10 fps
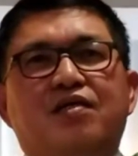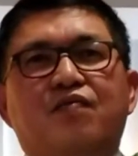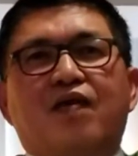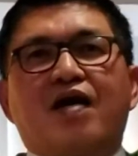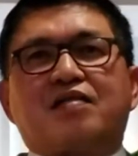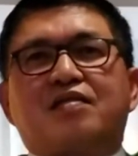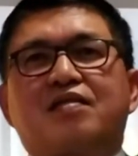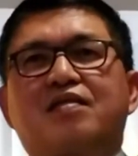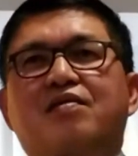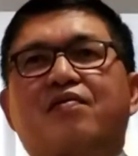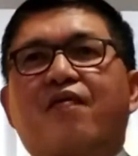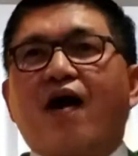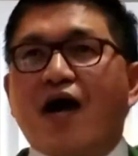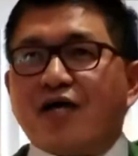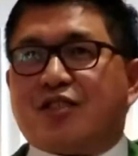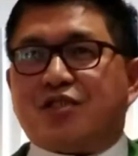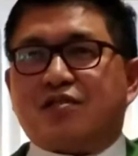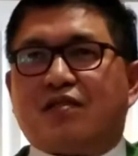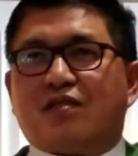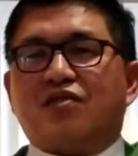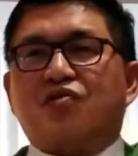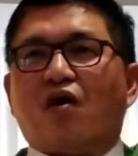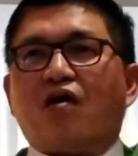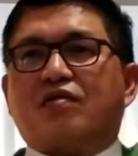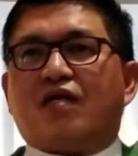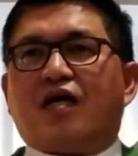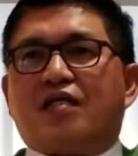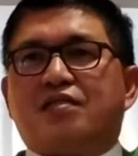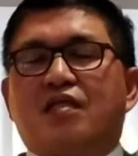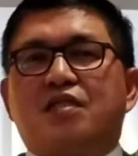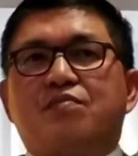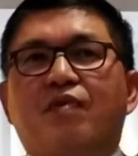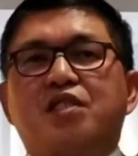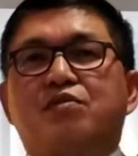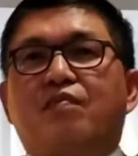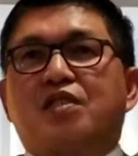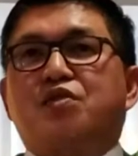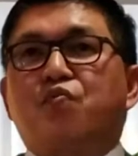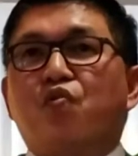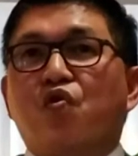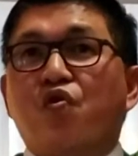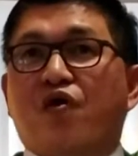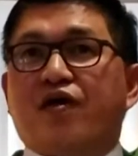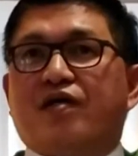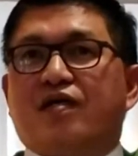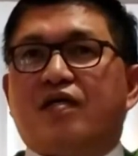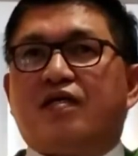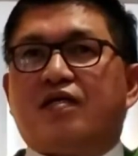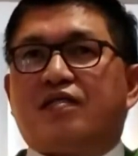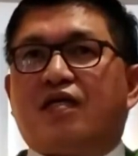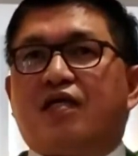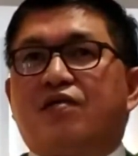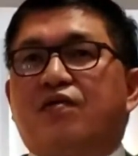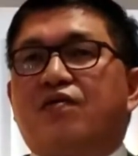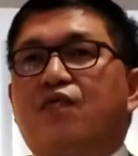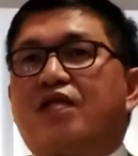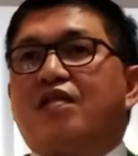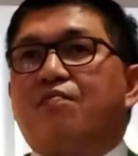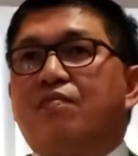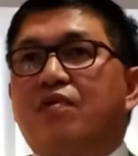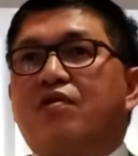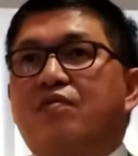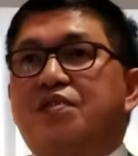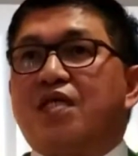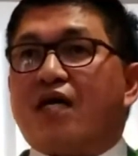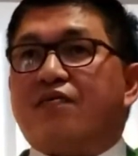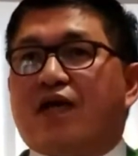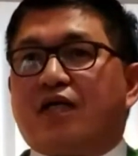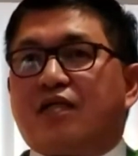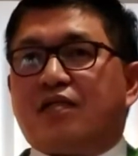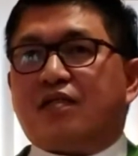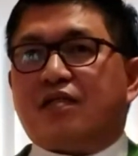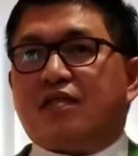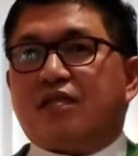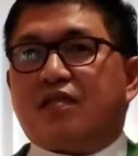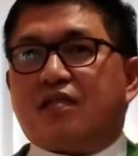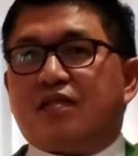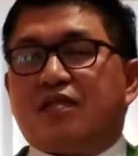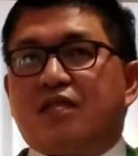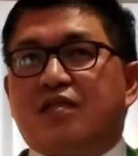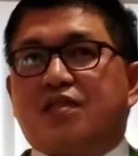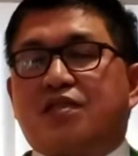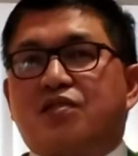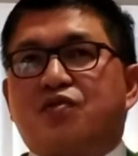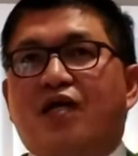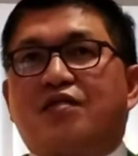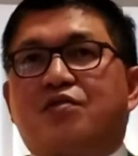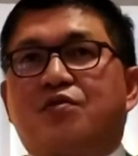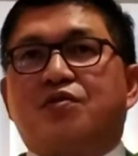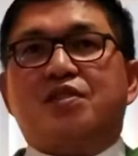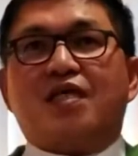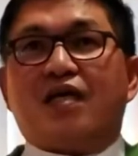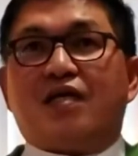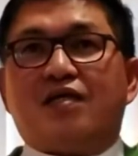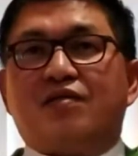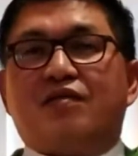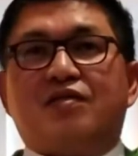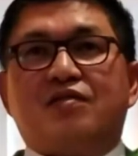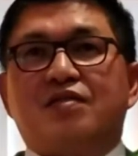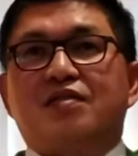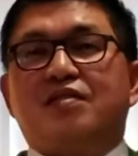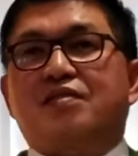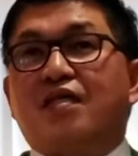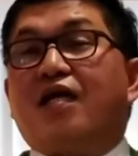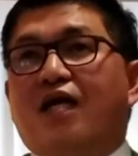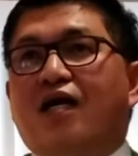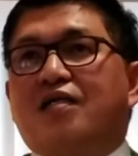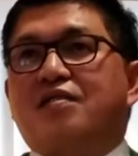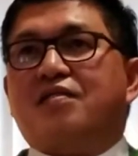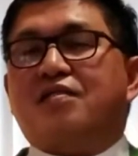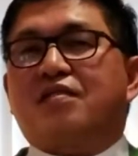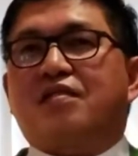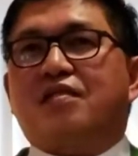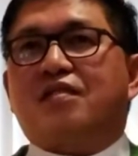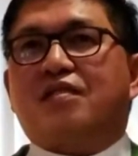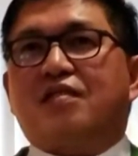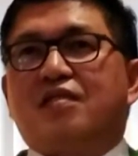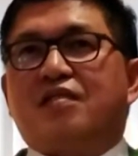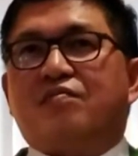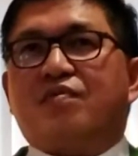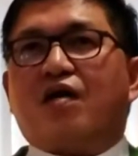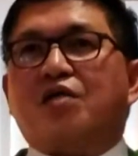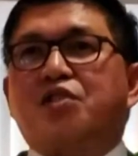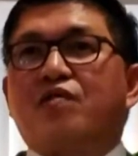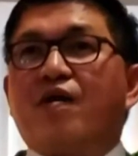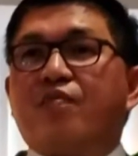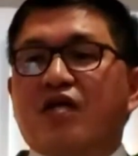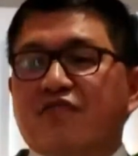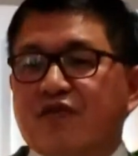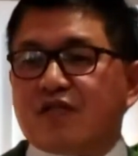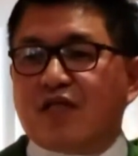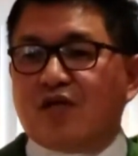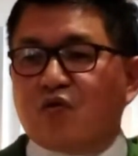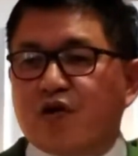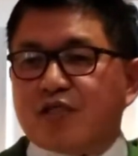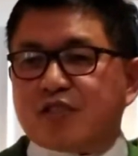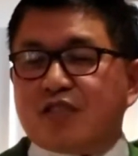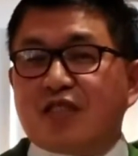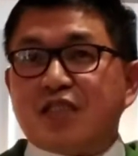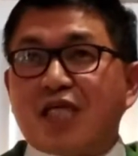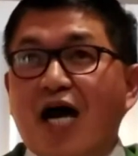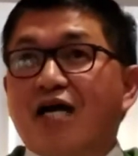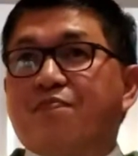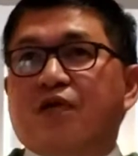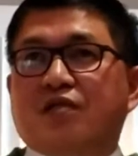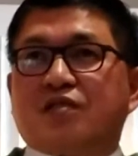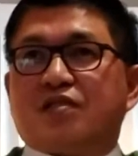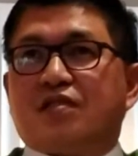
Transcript: what Christ taught us is much, much more than what the book of Sirach is trying to say or tell us. Because remember, even the Lord's disciples,